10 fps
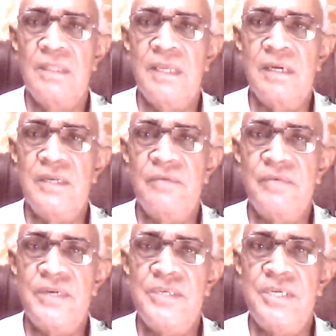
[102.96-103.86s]
They are
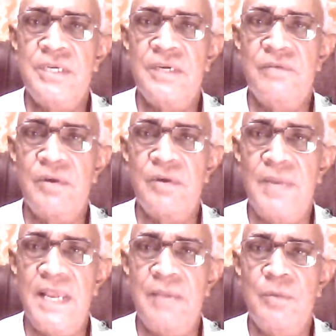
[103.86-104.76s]
differentiated
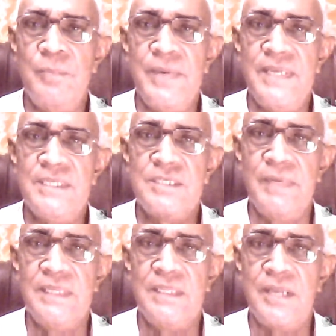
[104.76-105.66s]
from labor pains
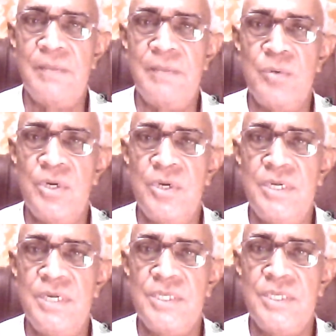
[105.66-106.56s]
by the
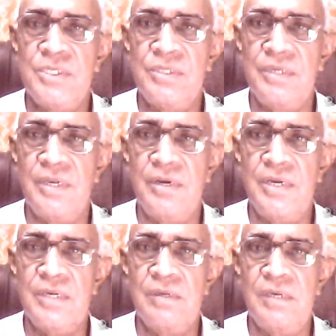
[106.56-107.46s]
temporary nature,
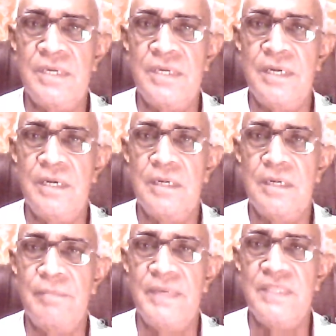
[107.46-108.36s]
irregular, and
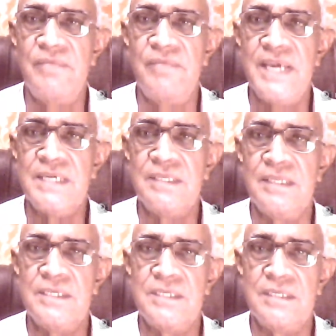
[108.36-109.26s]
by the
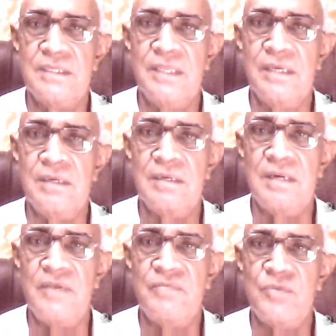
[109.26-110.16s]
fact that they are
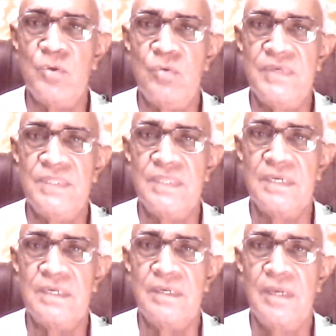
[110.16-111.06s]
left over
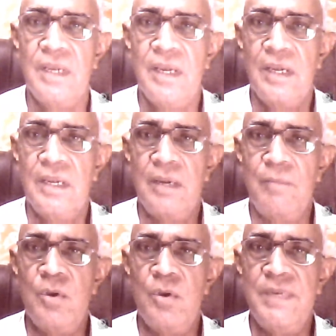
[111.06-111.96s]
the
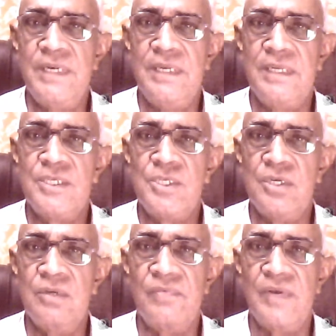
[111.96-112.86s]
abdomen
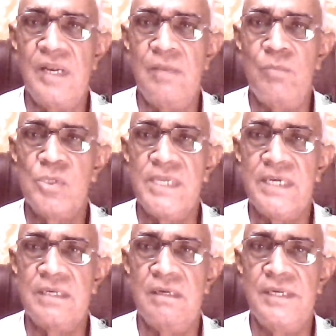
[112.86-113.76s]
instead of
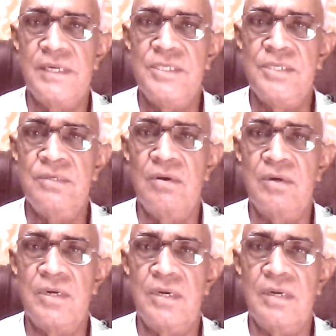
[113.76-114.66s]
lumbosacral region
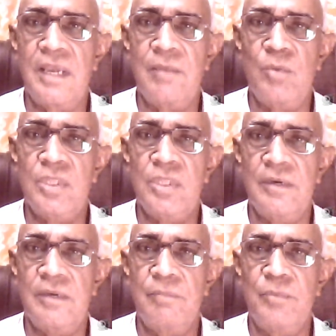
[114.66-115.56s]
or above
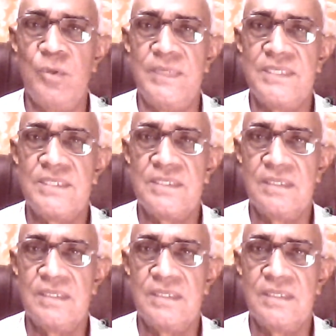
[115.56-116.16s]
the pubis.